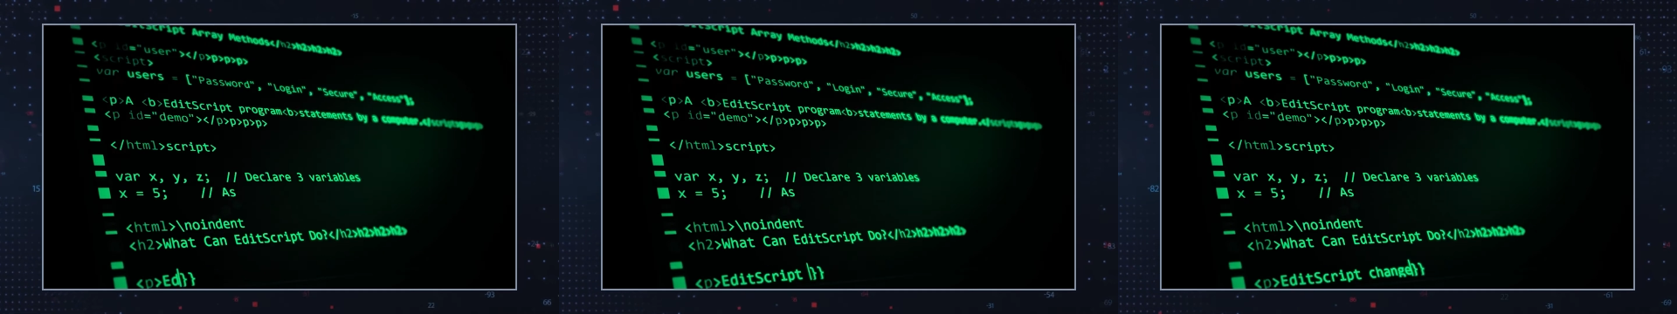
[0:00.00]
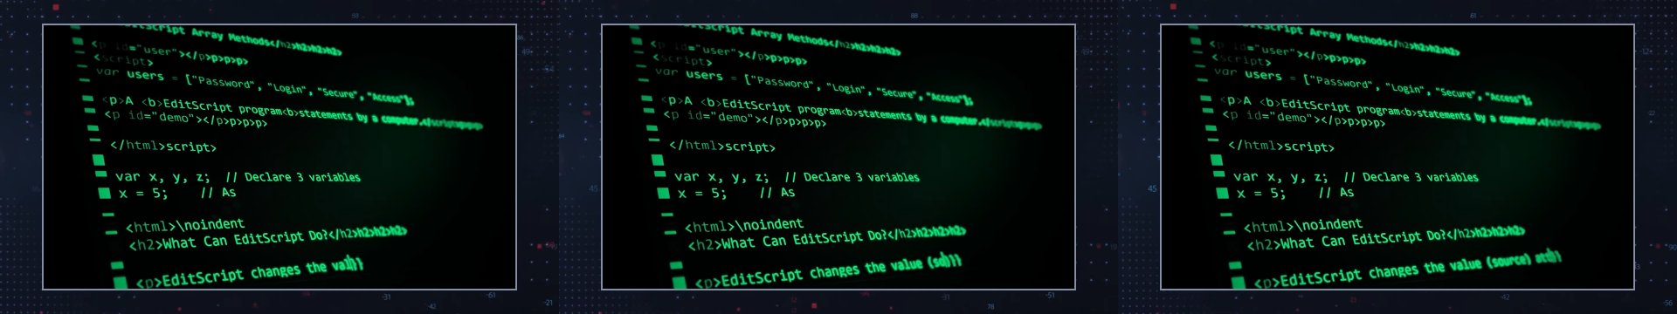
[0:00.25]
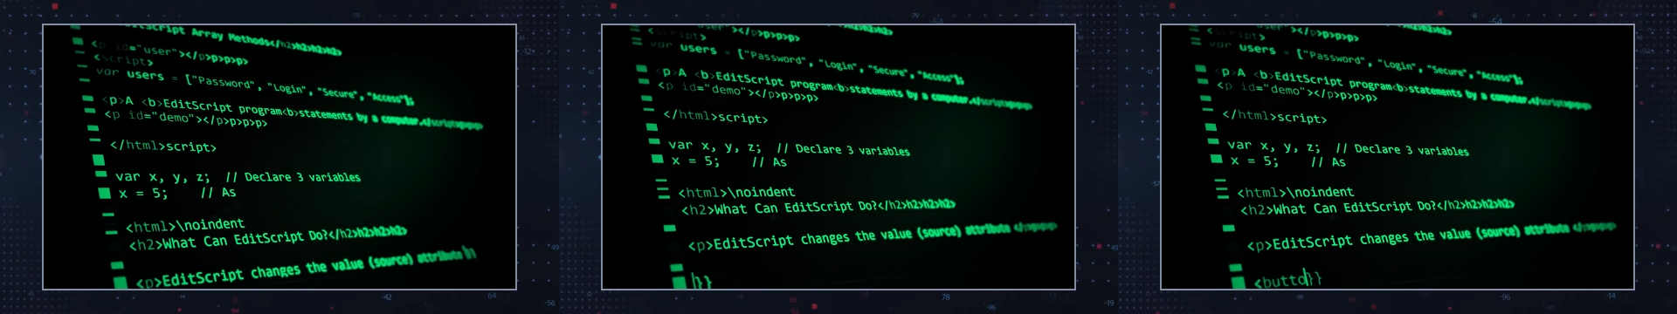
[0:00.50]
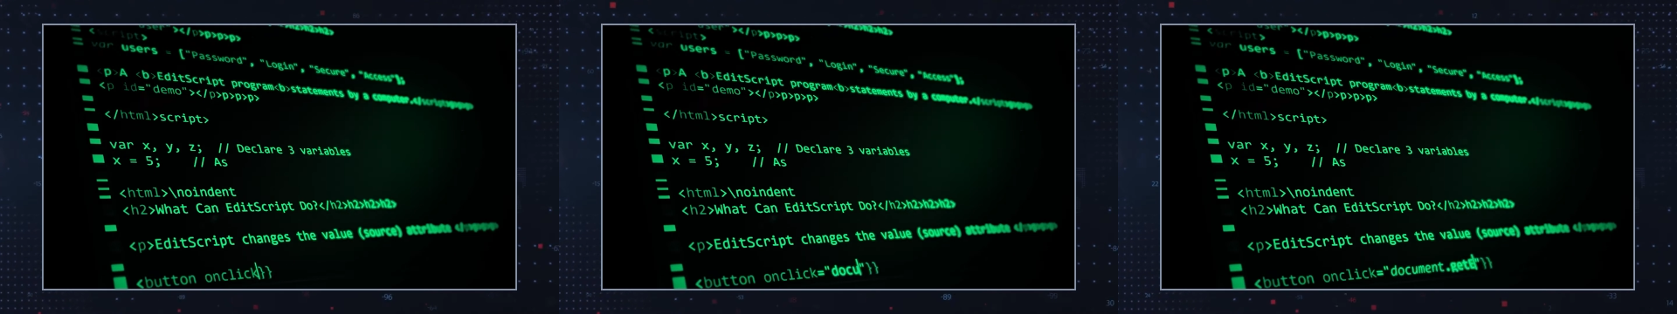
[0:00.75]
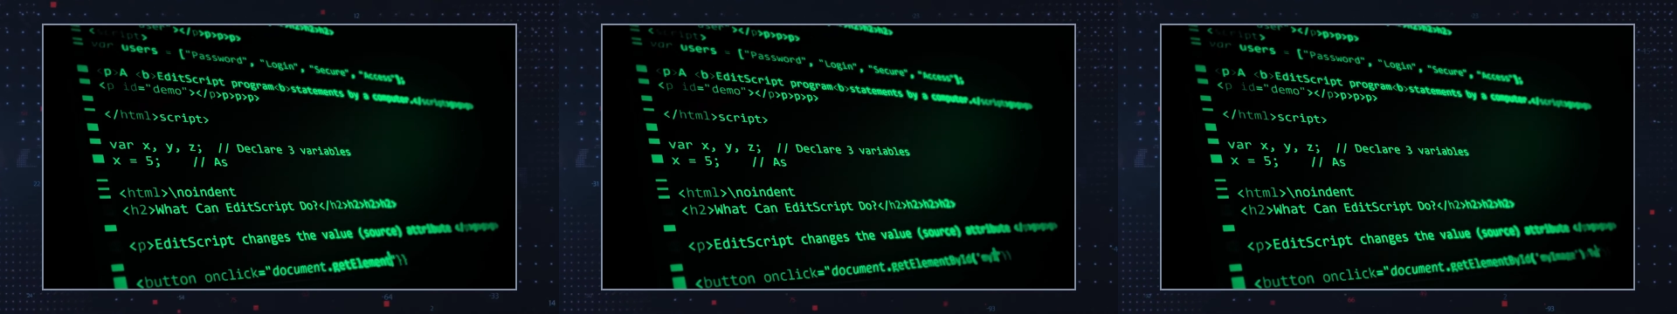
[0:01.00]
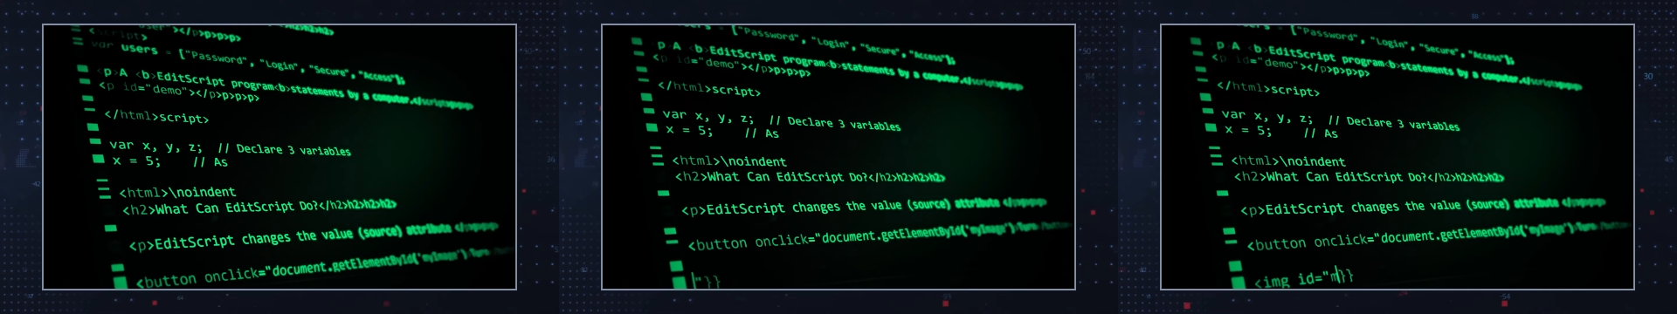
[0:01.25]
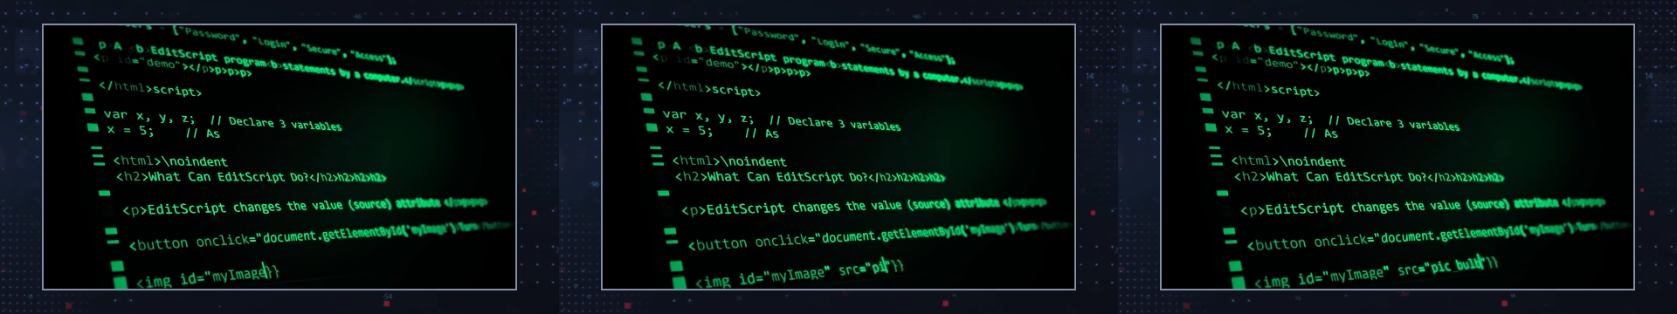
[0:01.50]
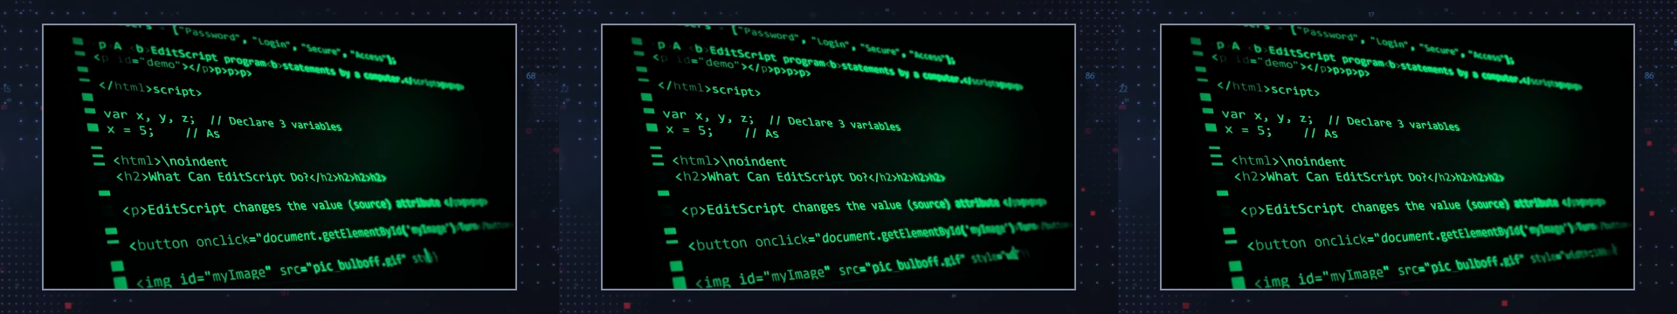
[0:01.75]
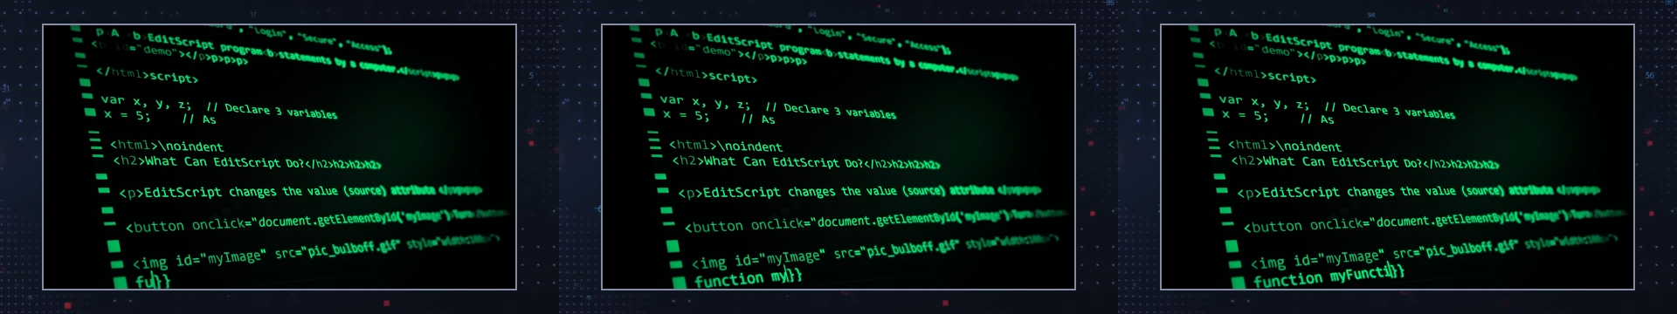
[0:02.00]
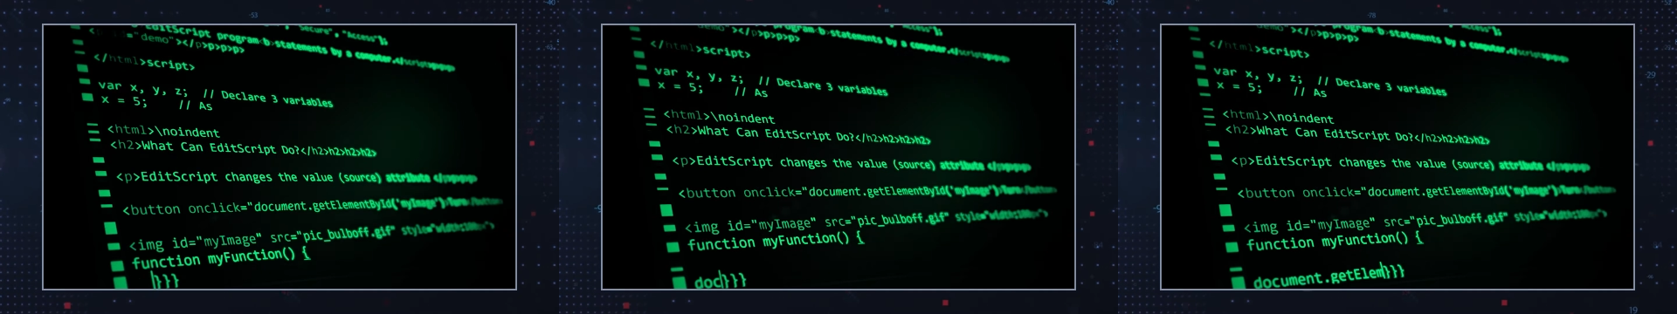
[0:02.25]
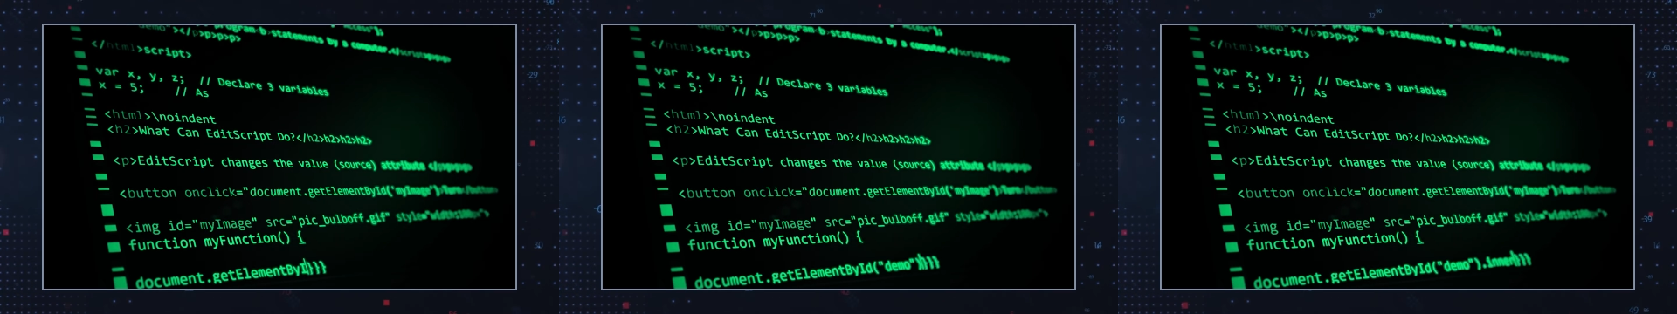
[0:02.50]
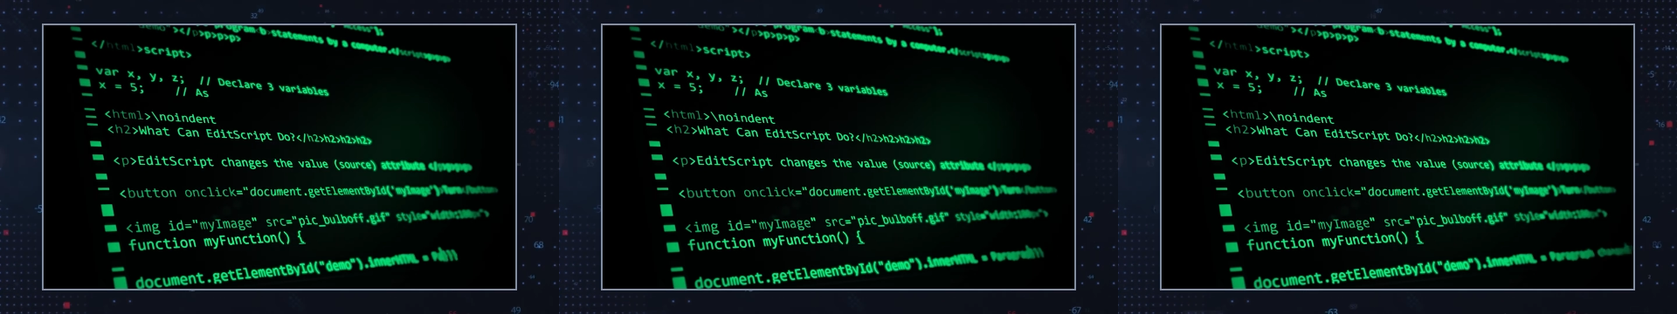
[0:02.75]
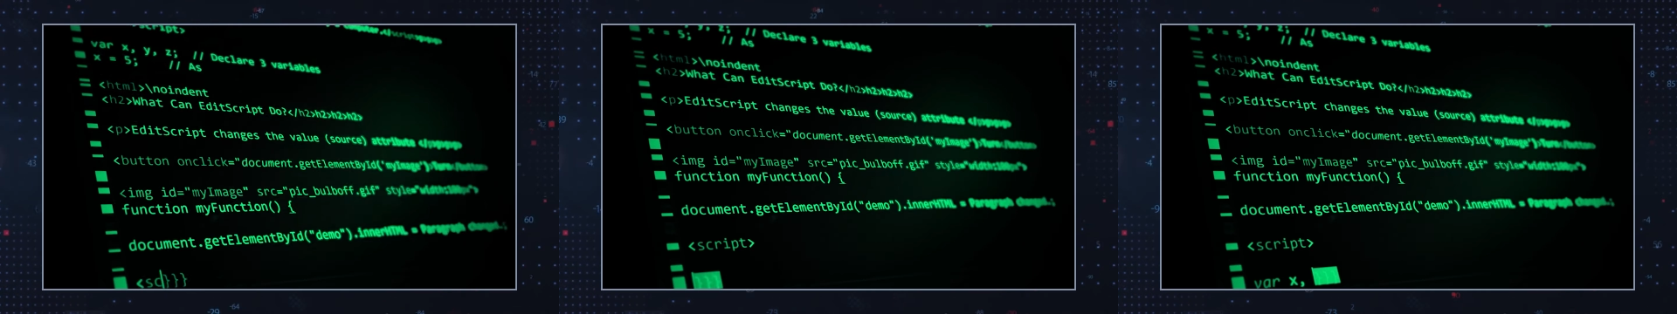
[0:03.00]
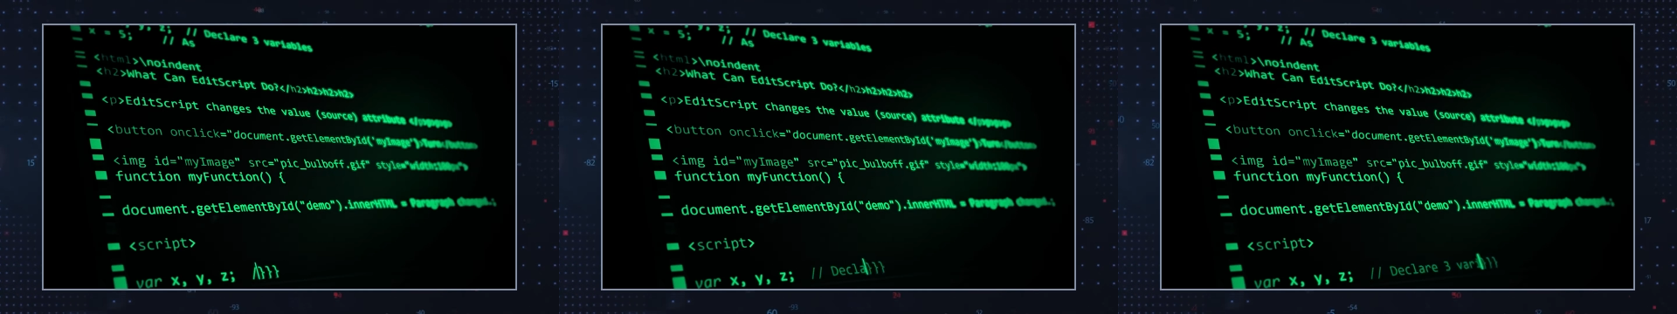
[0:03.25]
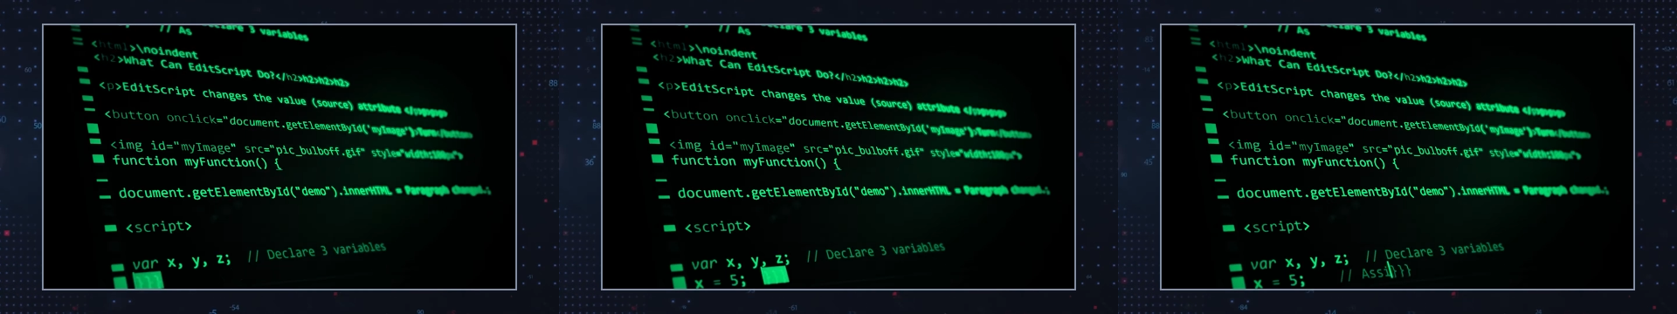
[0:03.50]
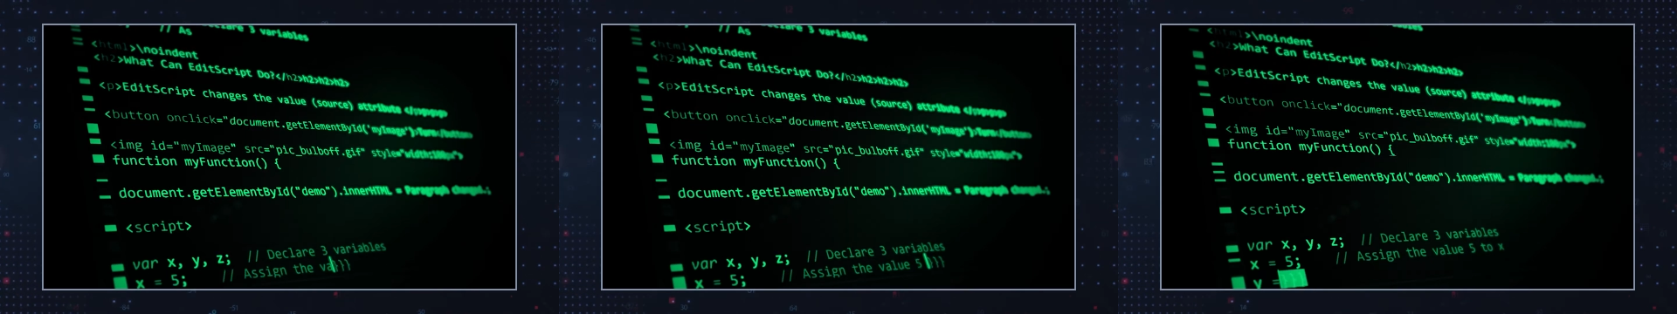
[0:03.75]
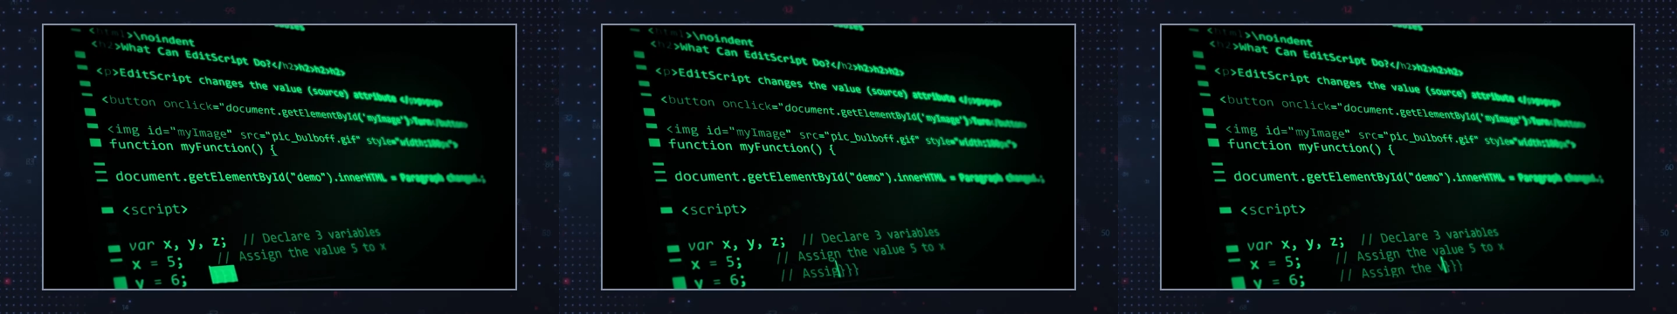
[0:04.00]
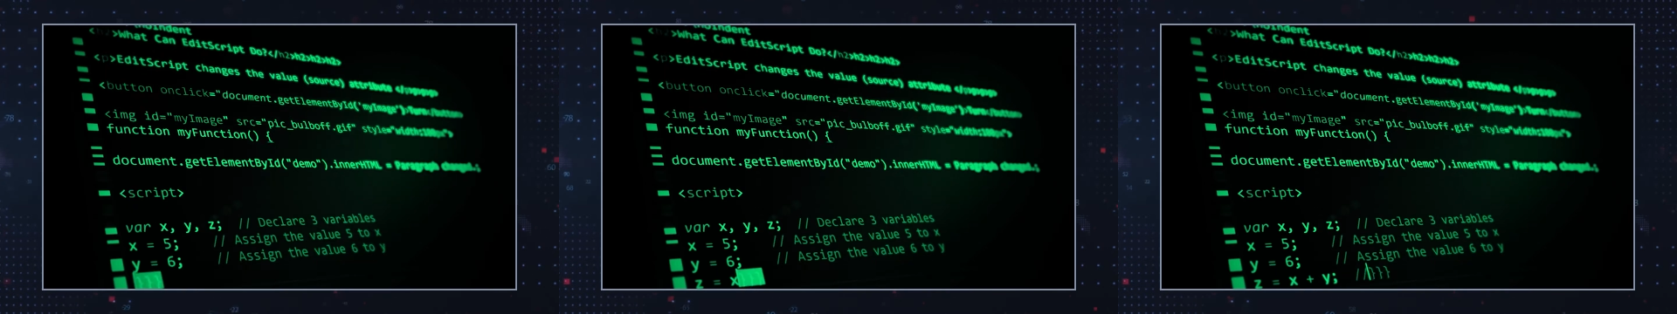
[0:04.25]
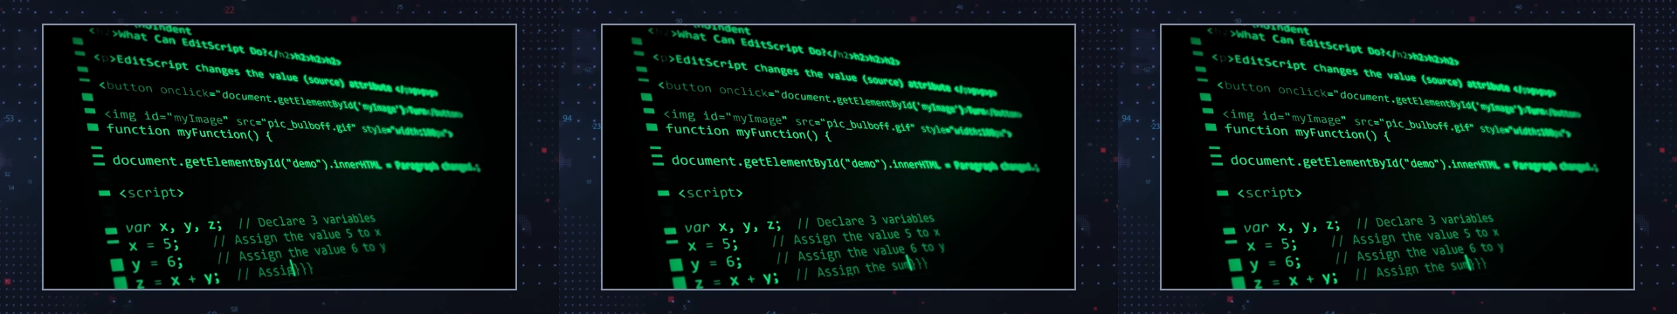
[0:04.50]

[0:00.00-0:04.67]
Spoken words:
[unreadable: no face in view]